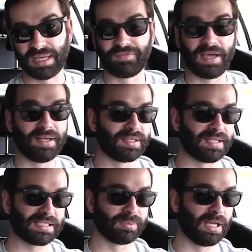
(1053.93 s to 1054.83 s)
I find it
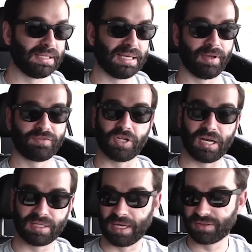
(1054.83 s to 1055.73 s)
detestable. Anytime I've
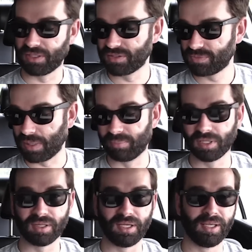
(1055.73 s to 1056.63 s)
talked about this
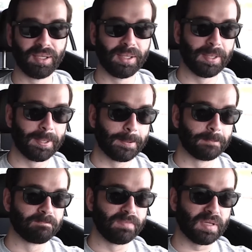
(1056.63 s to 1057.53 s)
publicly,
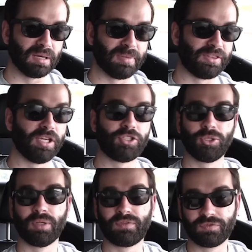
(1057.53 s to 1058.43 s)
about the
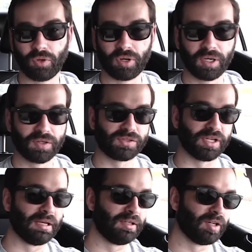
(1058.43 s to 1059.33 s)
issue of divorce
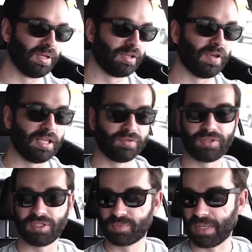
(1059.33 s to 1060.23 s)
and you know being faithful
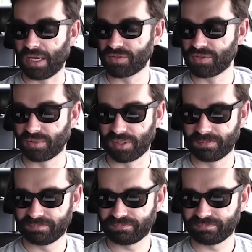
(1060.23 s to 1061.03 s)
to your spouse and so on,